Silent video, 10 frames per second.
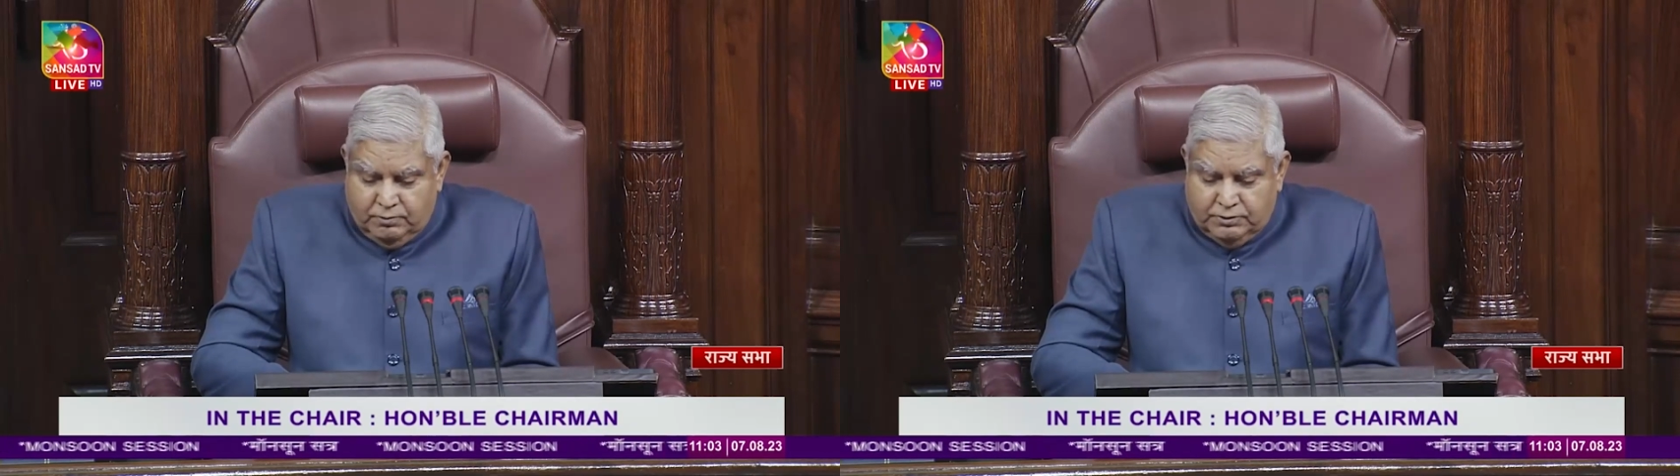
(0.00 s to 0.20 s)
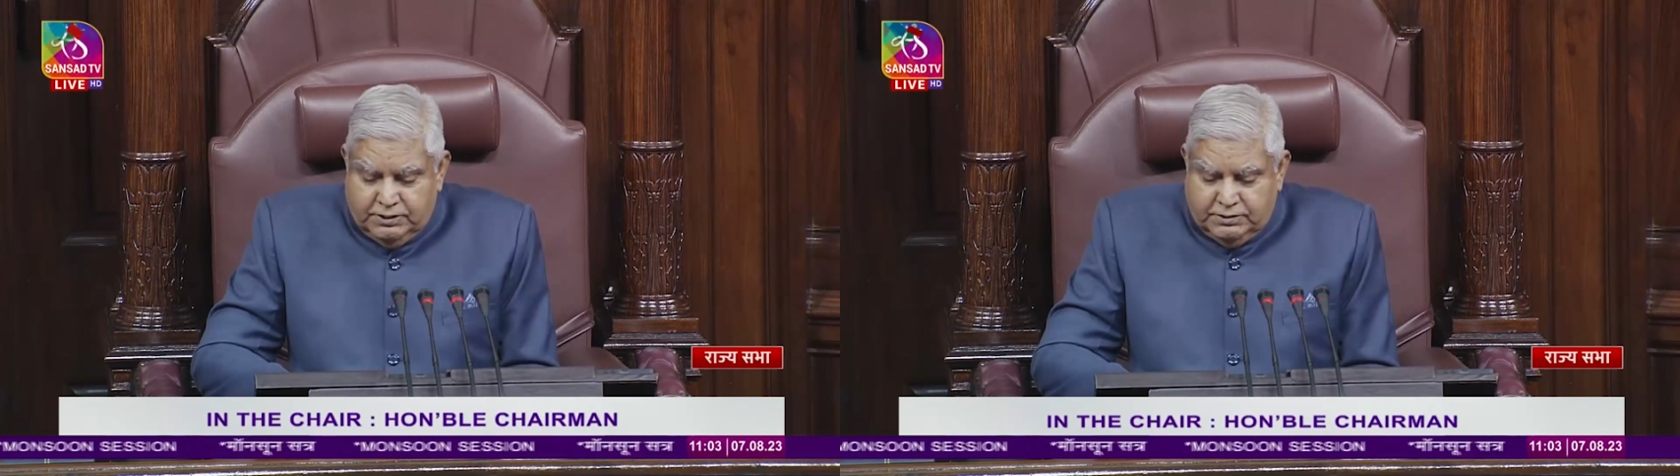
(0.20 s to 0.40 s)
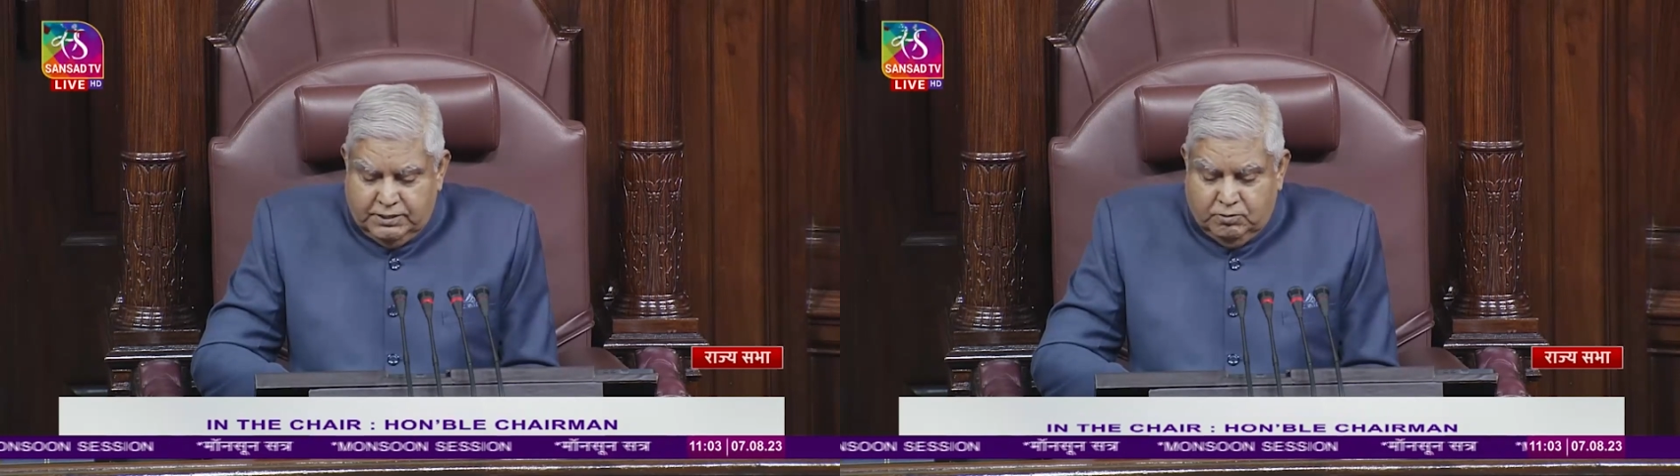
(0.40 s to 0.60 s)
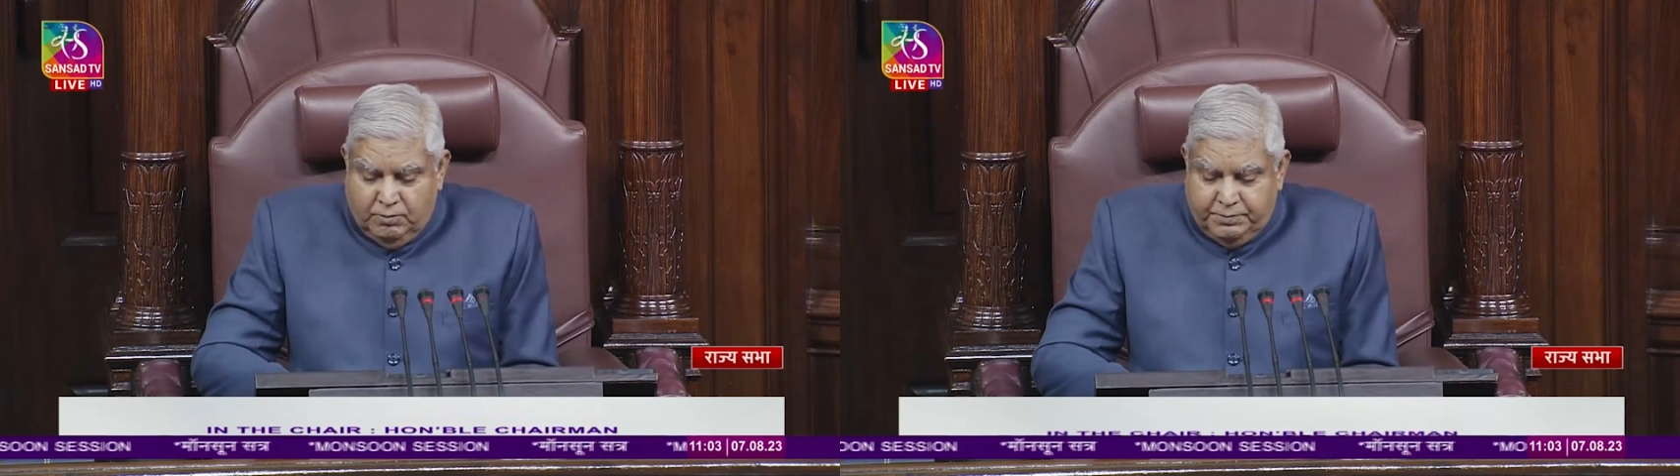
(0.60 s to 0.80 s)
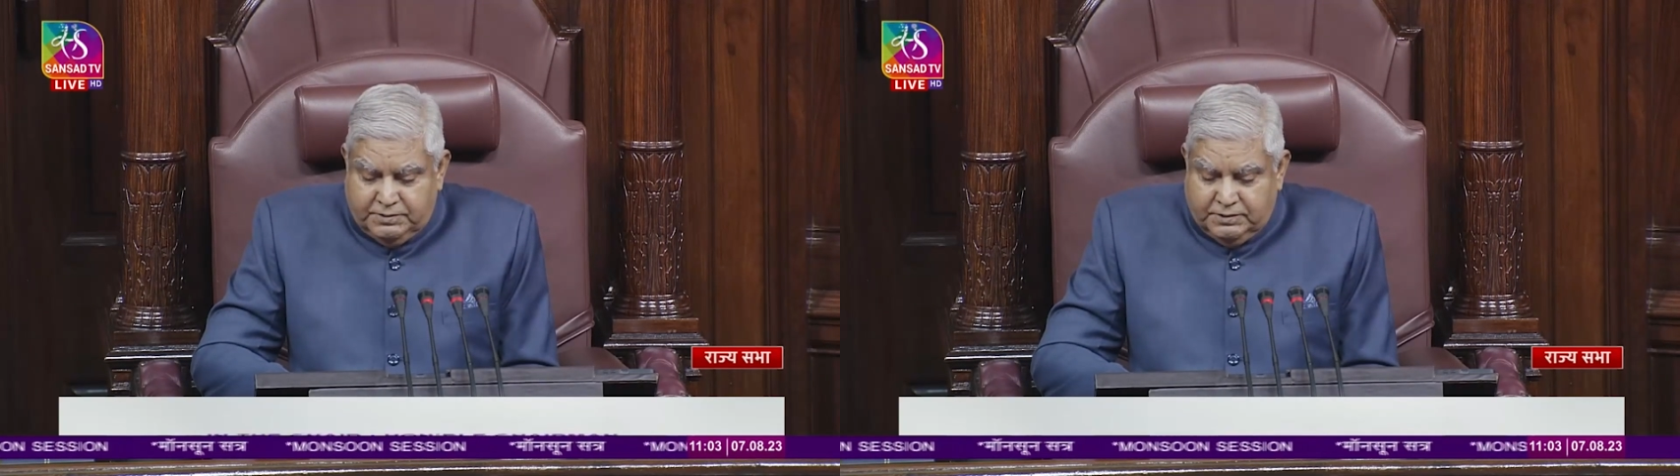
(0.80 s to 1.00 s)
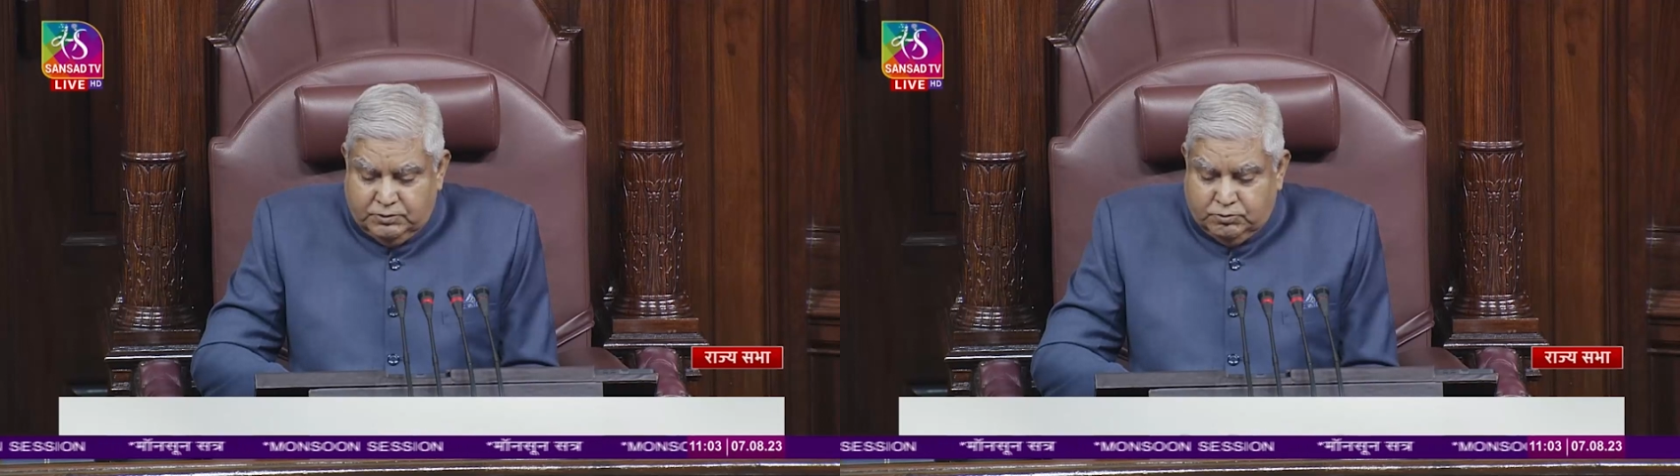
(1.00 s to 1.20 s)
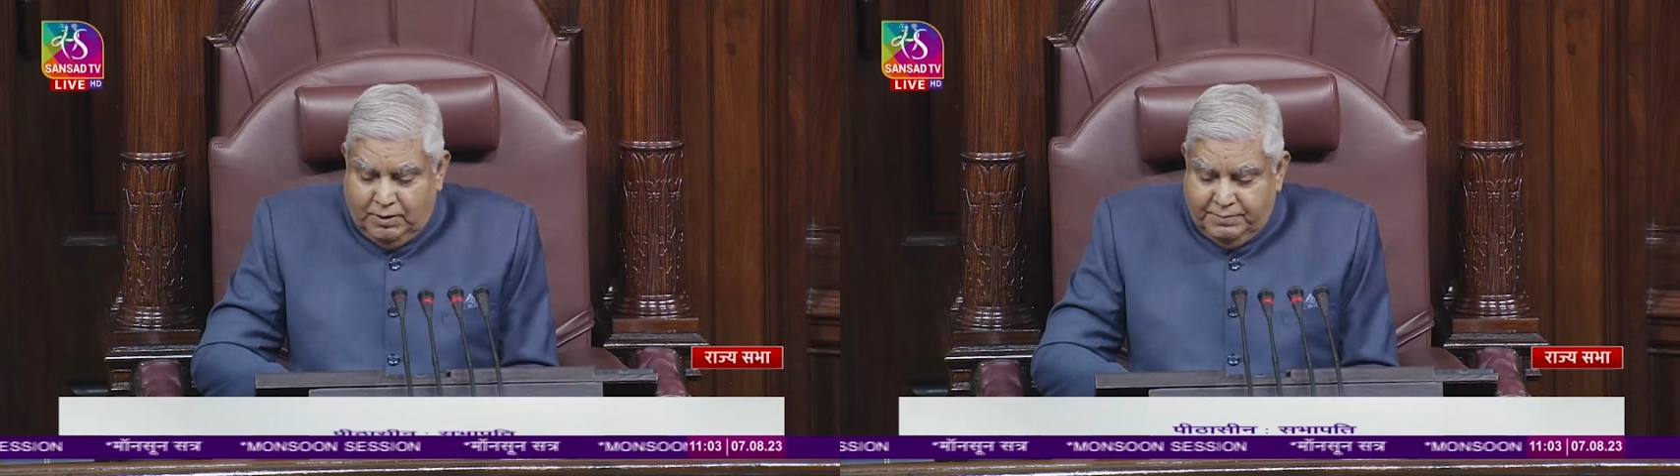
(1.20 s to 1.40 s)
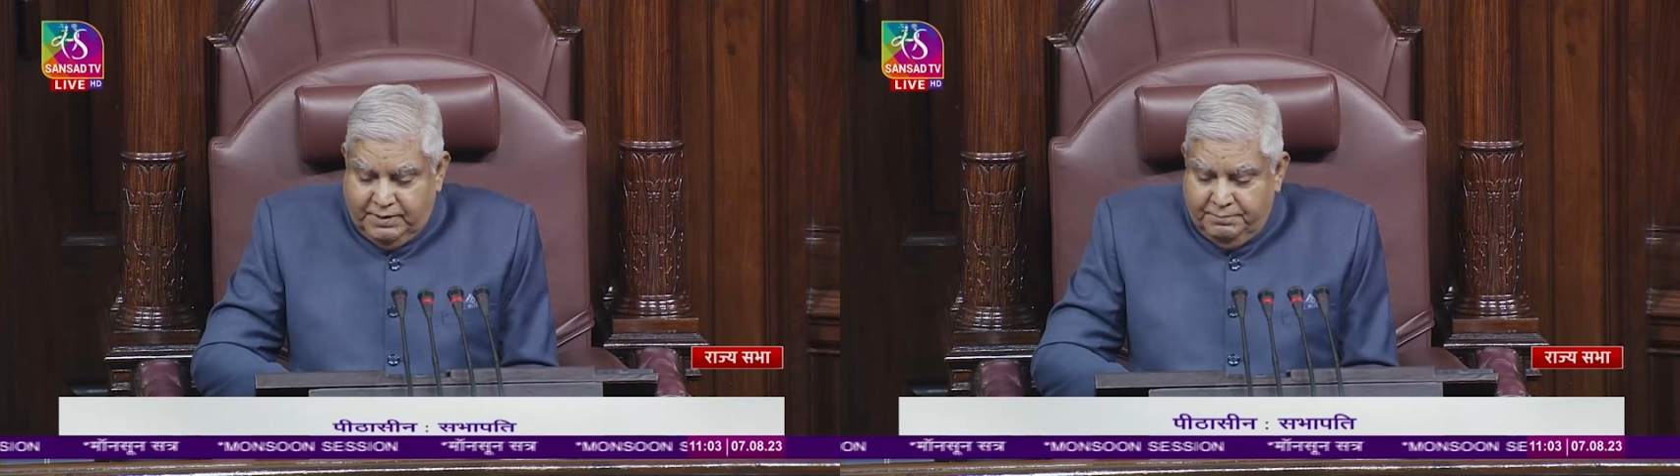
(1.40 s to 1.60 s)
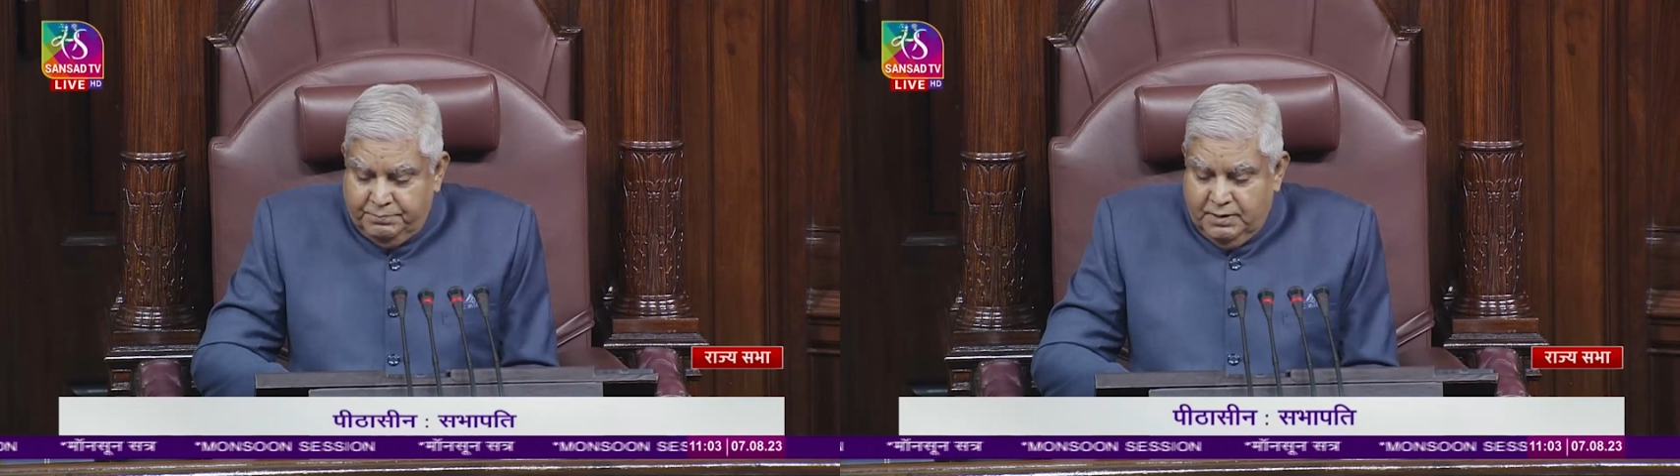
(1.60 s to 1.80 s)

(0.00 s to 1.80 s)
Aditi Gopichand Swami